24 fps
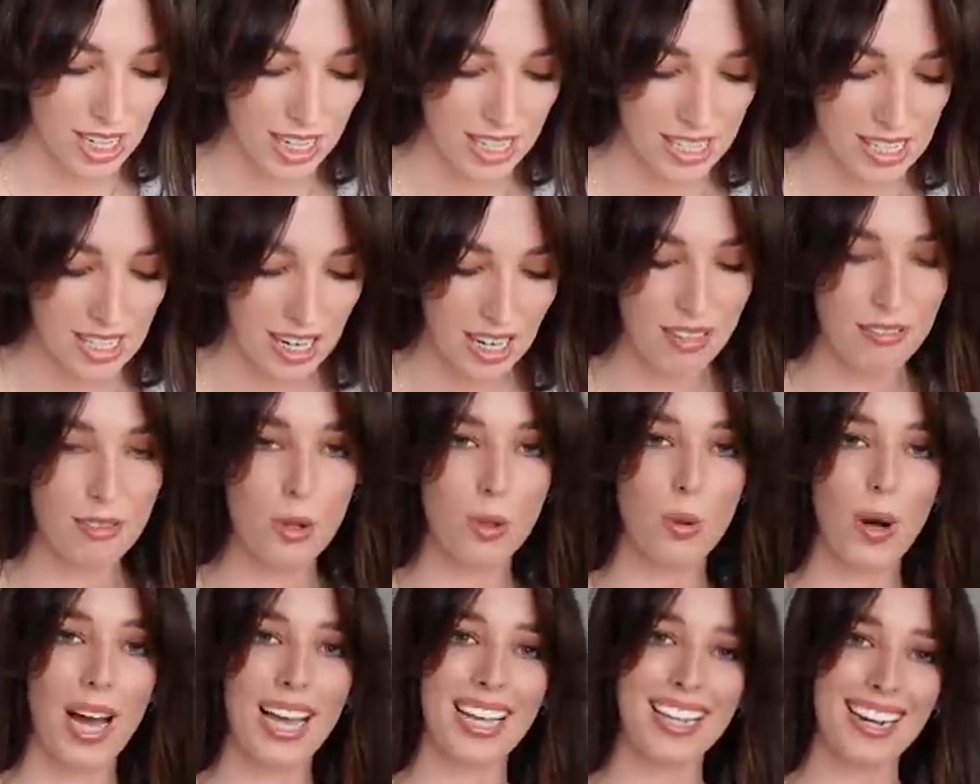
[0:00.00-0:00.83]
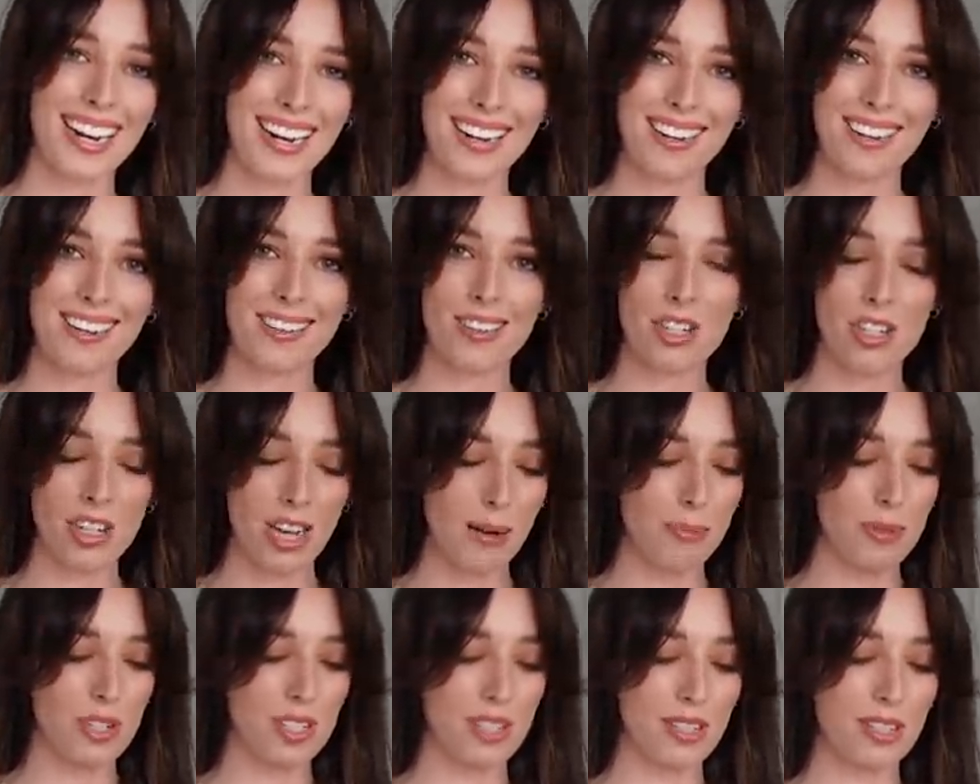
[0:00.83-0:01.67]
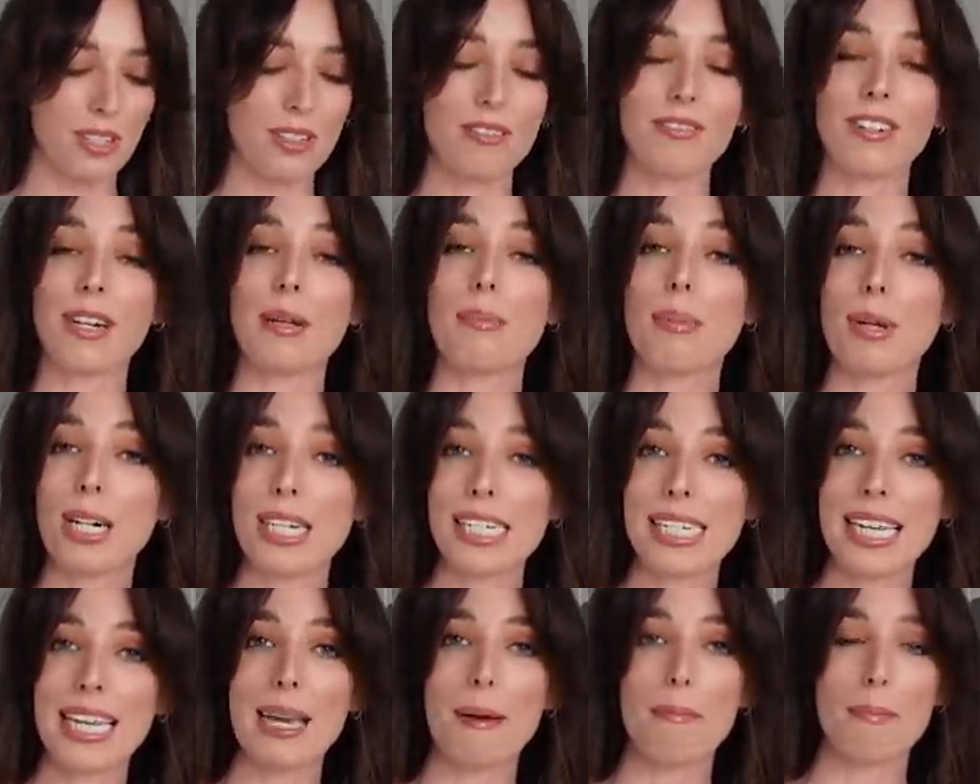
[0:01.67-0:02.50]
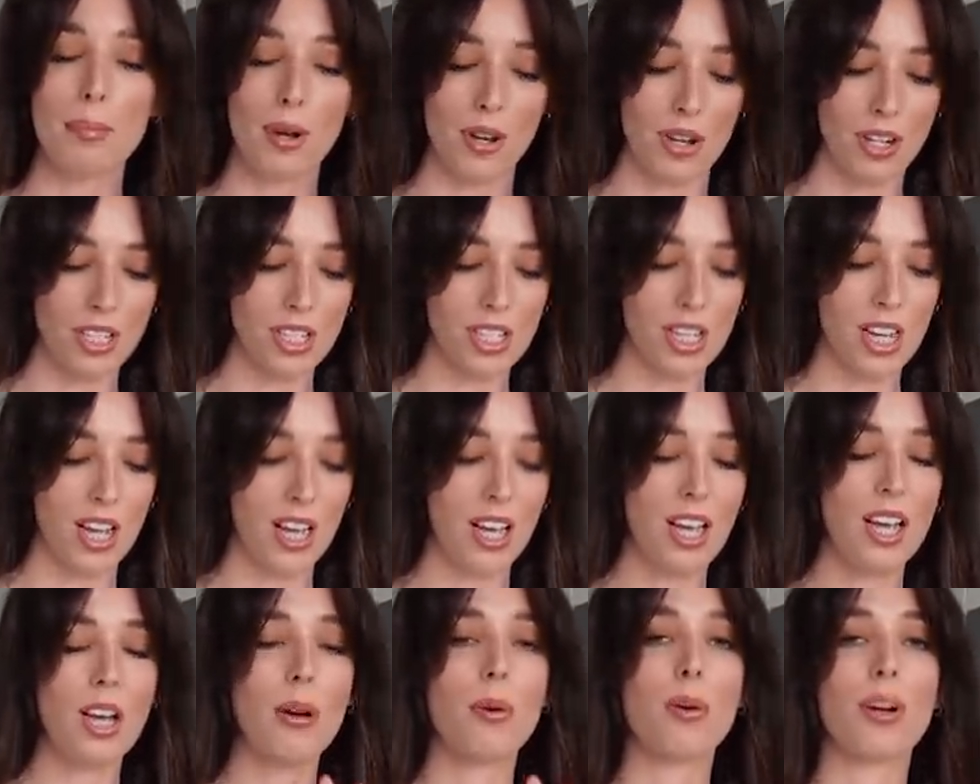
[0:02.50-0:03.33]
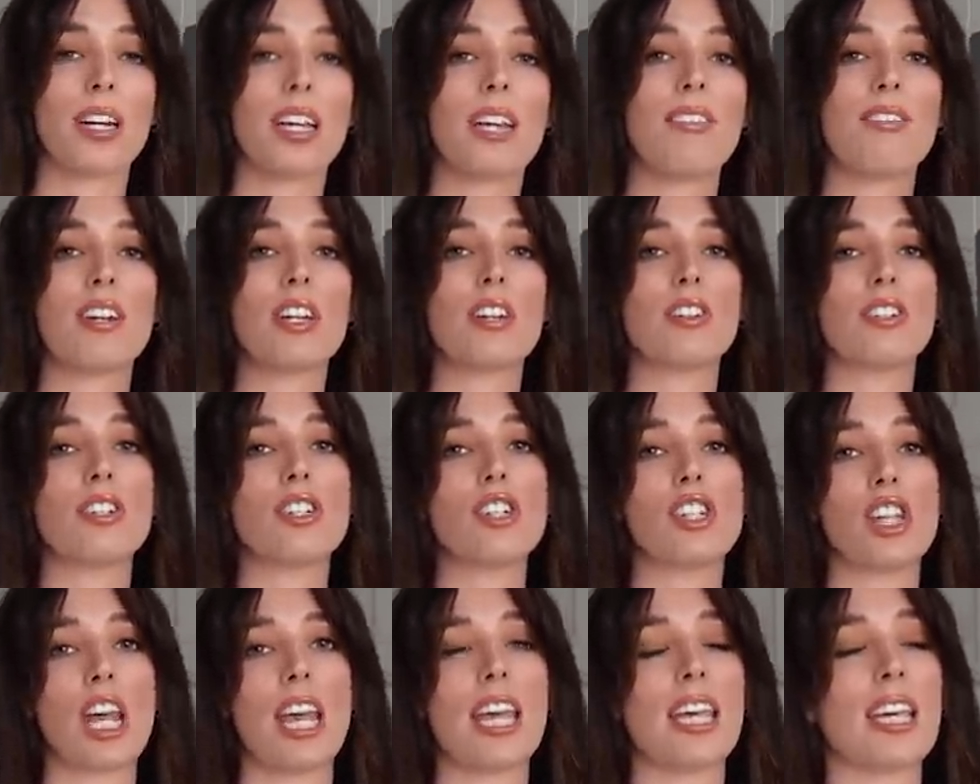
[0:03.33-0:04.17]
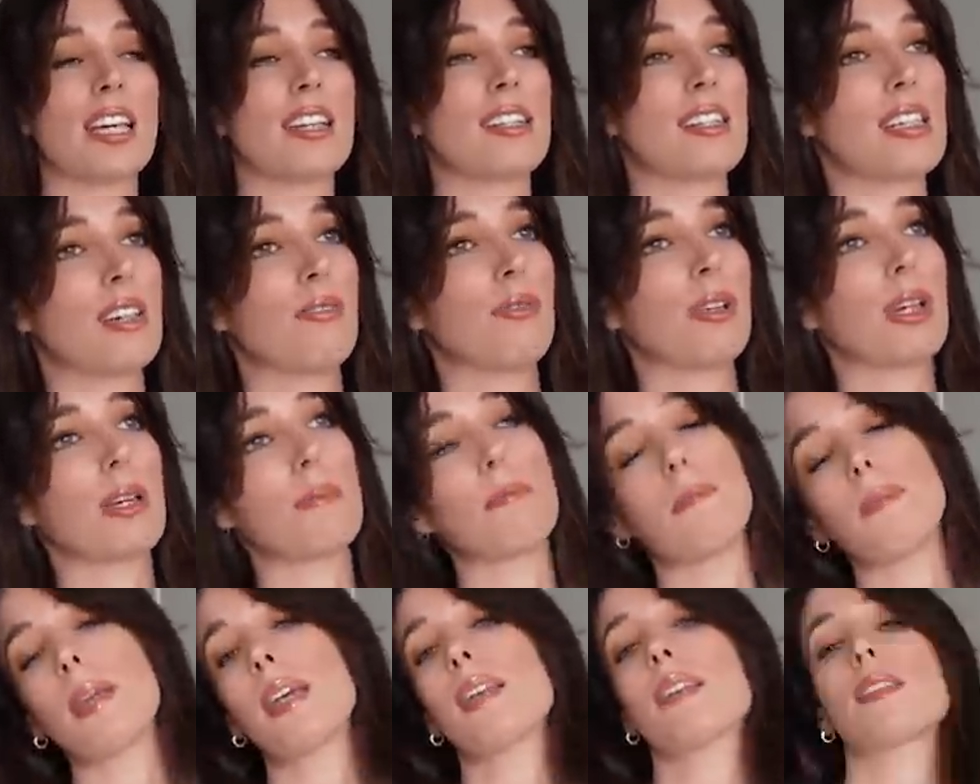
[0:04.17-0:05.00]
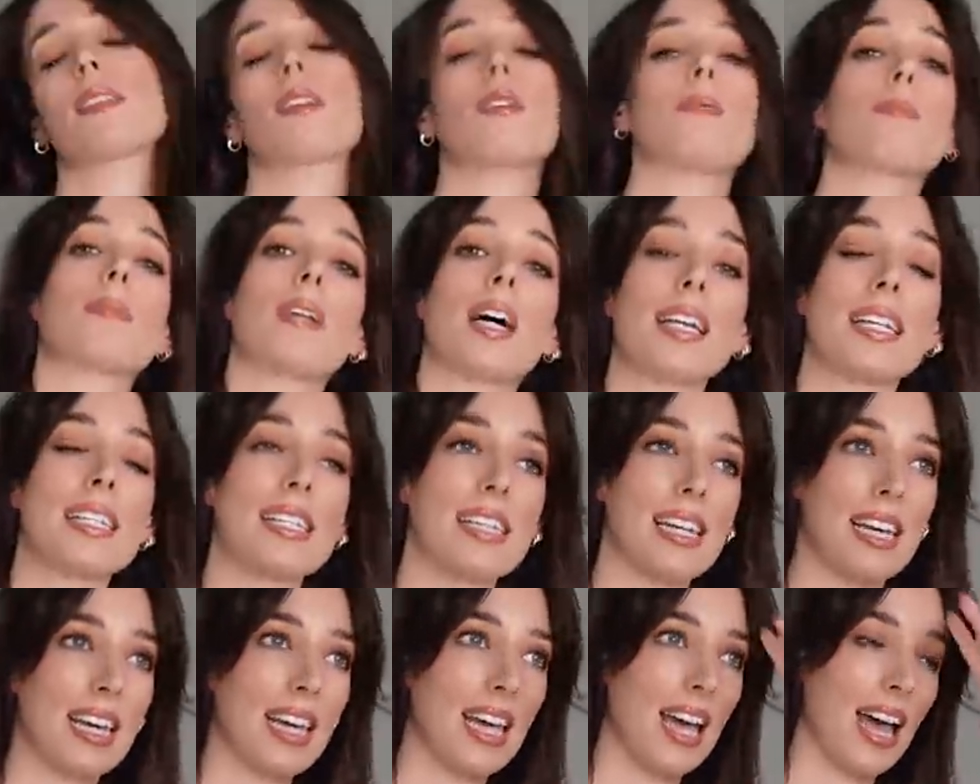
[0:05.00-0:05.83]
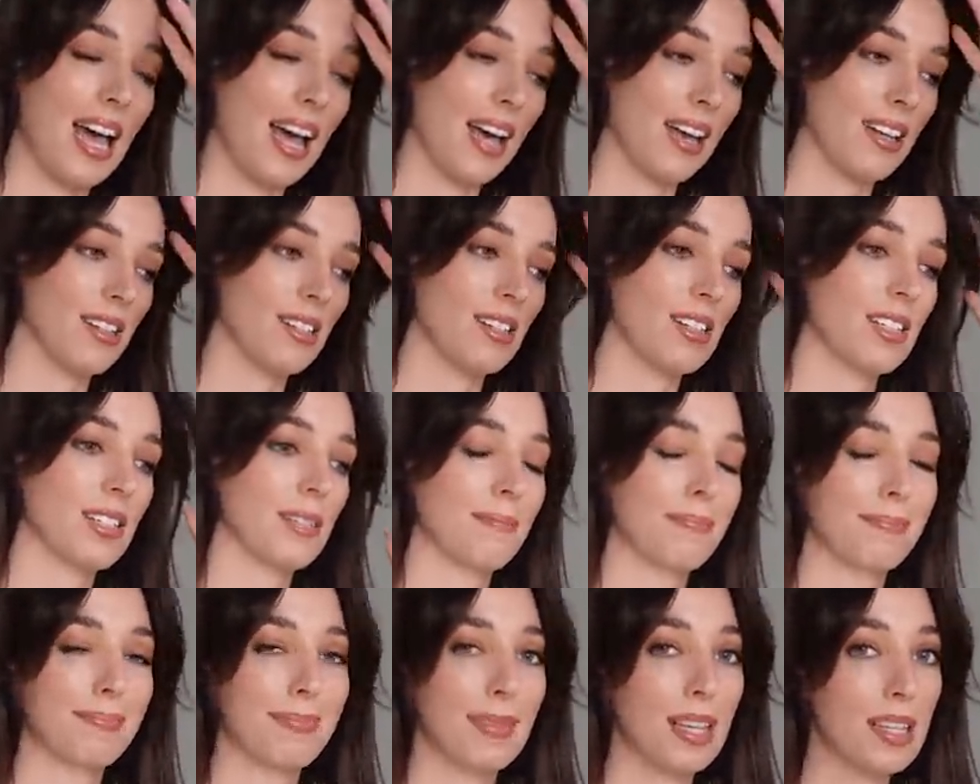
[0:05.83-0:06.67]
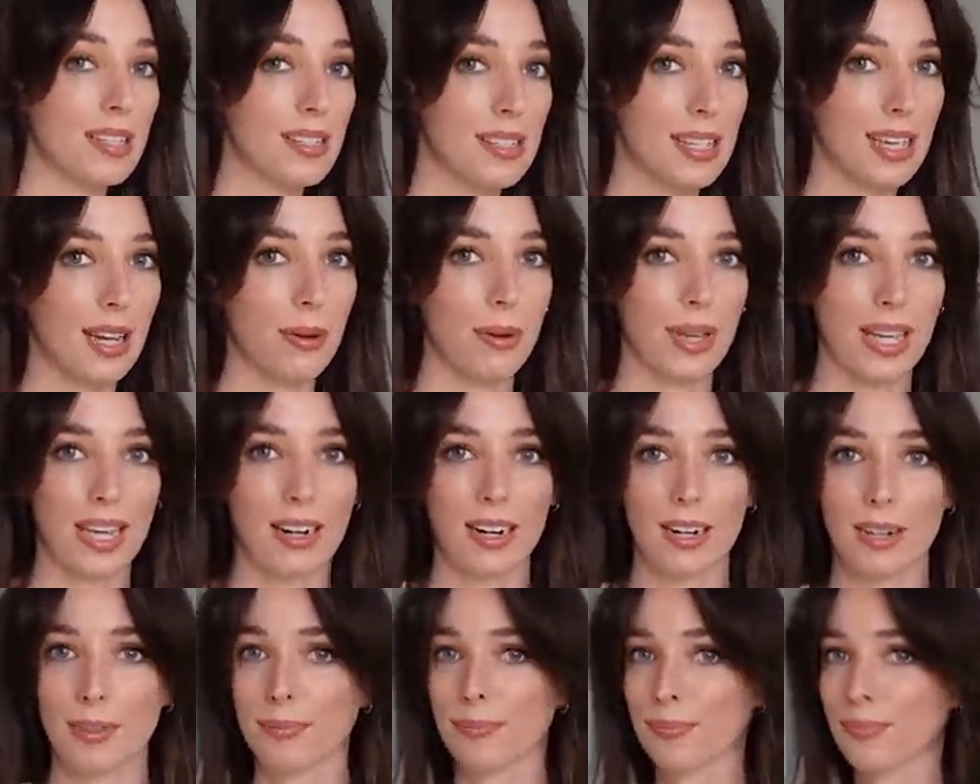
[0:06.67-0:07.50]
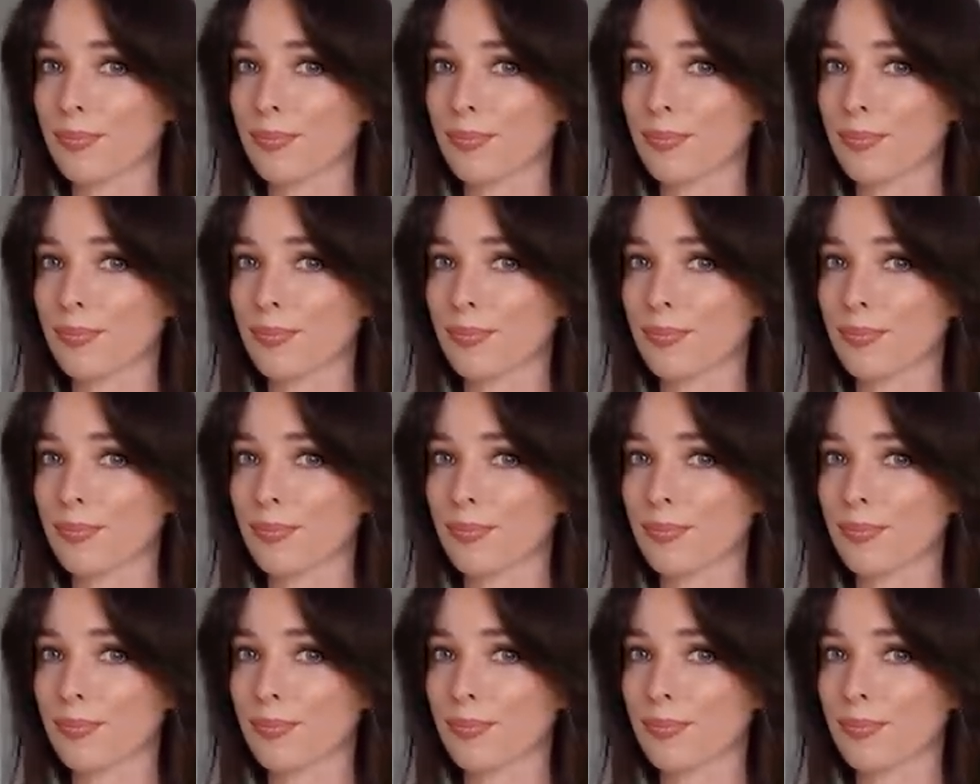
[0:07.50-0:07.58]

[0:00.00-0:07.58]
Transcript: is kind of coagulating on the top. Doesn't look very pretty, but we're gonna give it a good shake and see if we can mix it up nicely and see how we get on.